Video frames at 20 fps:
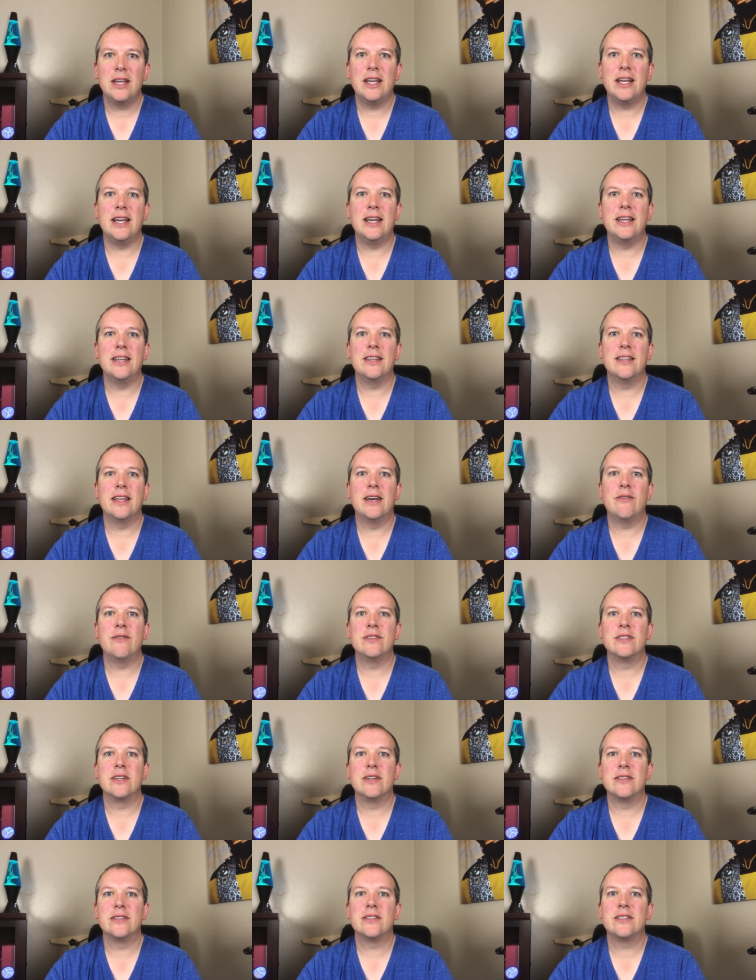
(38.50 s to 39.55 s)
And that
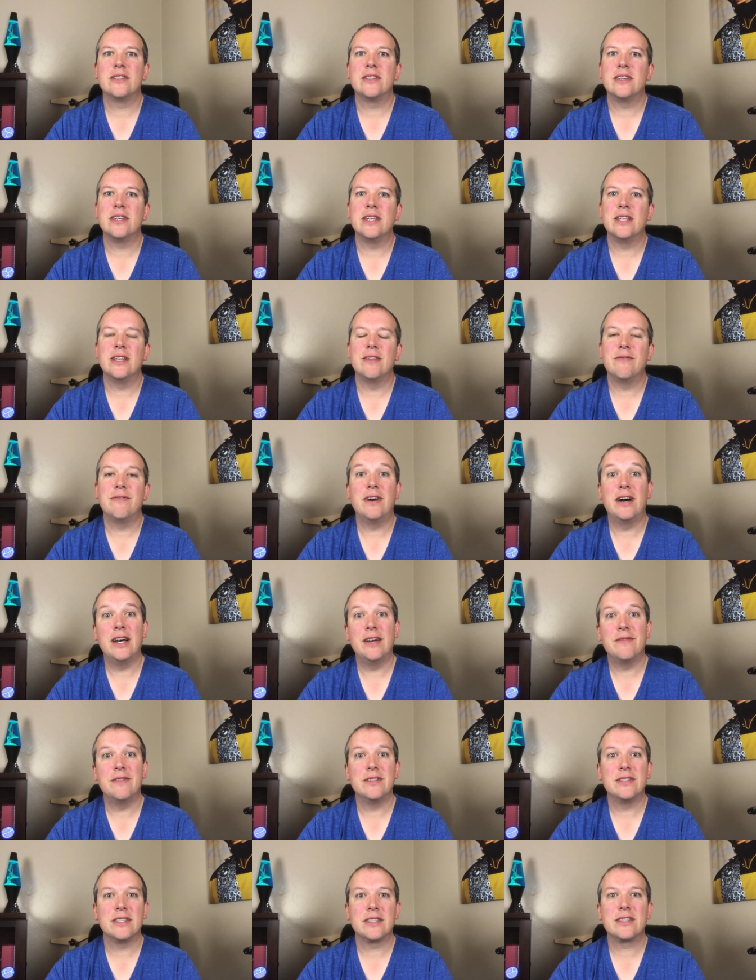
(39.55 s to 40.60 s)
results in a
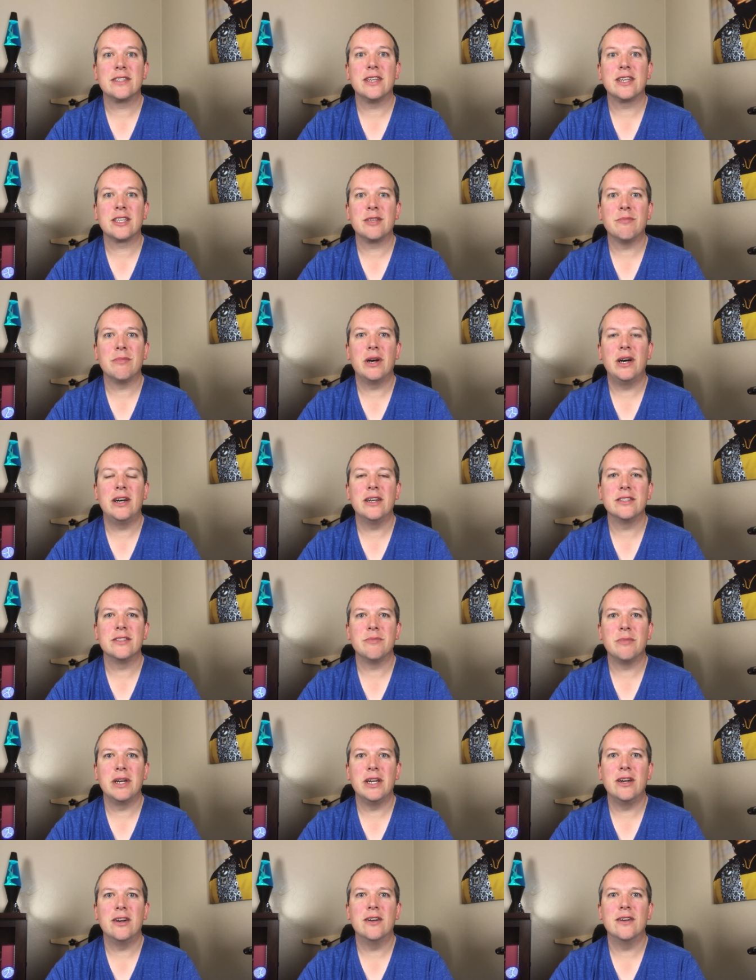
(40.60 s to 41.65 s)
5 to 6 second pause of
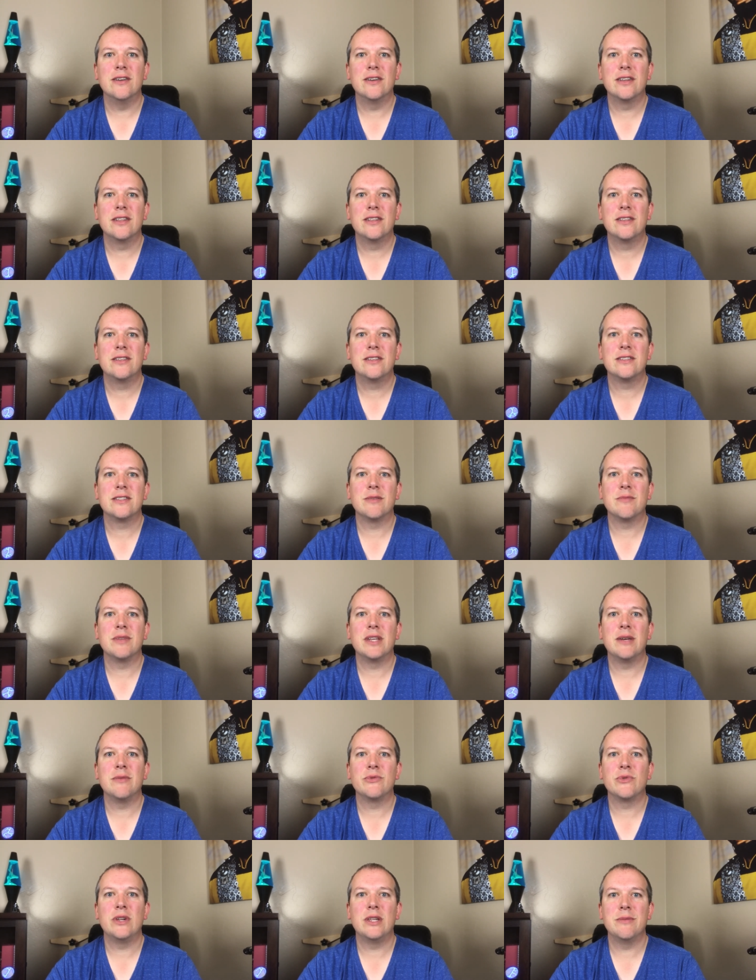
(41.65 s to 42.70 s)
my heart,
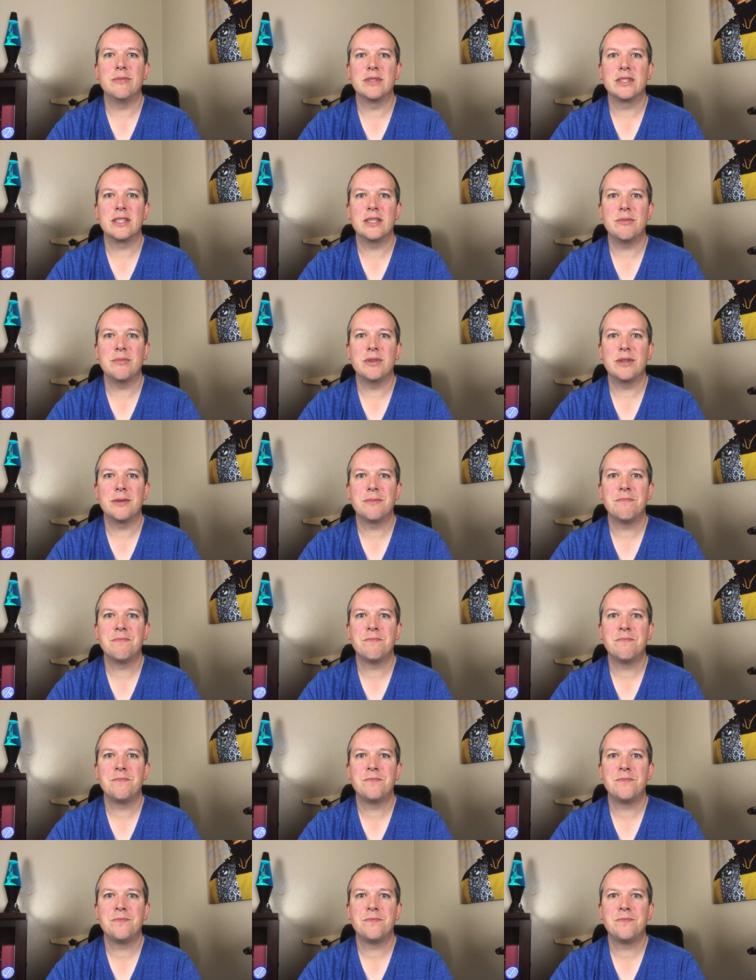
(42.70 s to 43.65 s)
sometimes while I'm sleeping.